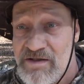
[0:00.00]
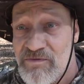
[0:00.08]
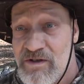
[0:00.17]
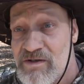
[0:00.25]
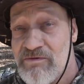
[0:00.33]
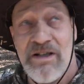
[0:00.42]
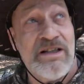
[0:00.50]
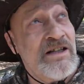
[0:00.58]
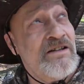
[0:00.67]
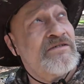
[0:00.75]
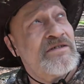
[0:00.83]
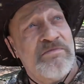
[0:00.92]
of weather. Right
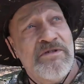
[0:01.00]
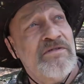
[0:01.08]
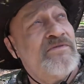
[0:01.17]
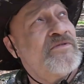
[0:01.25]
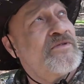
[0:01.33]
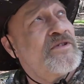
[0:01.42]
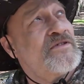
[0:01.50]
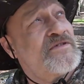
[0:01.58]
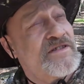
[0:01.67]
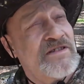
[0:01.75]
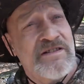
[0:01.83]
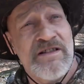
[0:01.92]
now it's beautiful though,
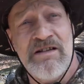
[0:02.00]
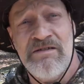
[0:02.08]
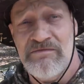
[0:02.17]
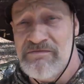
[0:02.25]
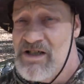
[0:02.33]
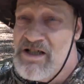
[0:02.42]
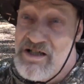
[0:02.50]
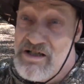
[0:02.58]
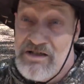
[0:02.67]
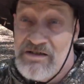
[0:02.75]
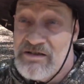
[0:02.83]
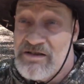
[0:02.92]
sun's out,
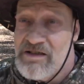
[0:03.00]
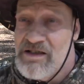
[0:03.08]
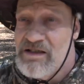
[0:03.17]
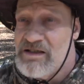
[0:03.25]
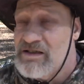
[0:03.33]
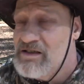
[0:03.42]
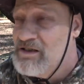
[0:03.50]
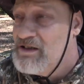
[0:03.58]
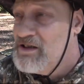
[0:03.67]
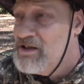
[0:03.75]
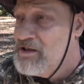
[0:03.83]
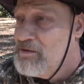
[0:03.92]
looks nice.
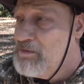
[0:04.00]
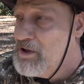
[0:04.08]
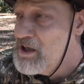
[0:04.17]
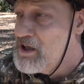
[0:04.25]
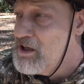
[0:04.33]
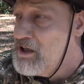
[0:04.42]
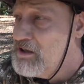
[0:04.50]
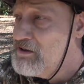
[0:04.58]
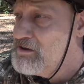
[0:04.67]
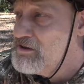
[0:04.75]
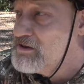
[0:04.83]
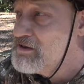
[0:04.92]
But uh,
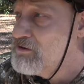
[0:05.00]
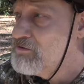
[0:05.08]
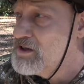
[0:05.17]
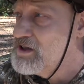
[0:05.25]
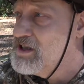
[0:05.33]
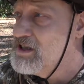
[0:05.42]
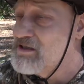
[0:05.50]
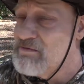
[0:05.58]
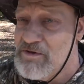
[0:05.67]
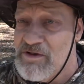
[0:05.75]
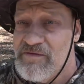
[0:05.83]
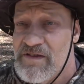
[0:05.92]
so I wanted to get some
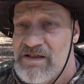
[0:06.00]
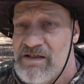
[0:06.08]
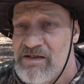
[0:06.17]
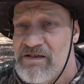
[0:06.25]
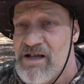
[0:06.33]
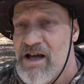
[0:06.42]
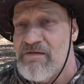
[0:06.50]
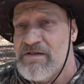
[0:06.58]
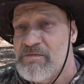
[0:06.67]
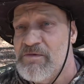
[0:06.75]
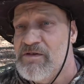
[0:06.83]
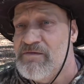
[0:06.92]
movies, to have
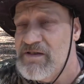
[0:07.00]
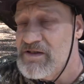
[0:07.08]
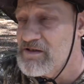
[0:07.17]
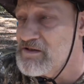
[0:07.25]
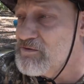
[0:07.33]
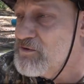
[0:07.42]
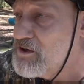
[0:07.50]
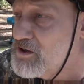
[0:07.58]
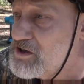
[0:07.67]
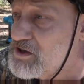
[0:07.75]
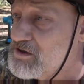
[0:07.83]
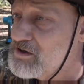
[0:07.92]
some movies to
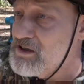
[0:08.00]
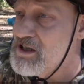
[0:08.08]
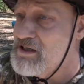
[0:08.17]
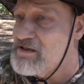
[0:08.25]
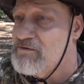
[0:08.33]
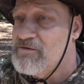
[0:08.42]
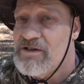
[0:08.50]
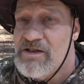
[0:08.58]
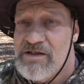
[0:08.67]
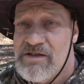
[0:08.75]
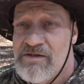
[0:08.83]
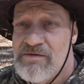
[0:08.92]
watch. Case I wanted
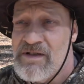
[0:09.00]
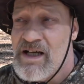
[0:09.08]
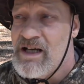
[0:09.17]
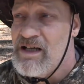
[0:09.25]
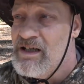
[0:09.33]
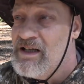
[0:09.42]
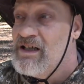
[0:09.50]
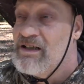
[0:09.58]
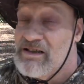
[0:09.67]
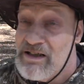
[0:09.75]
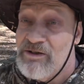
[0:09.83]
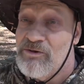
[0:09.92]
to do that
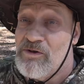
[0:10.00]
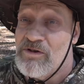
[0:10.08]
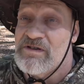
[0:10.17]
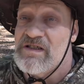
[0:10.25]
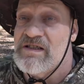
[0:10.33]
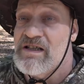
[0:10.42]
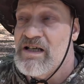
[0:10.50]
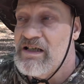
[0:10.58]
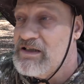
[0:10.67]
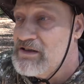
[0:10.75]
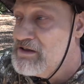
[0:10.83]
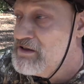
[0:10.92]
later on
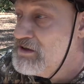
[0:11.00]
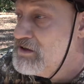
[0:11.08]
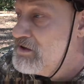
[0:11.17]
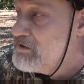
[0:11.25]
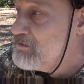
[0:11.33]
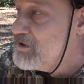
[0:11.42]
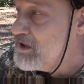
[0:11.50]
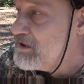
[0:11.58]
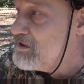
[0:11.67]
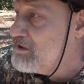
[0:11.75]
tonight, but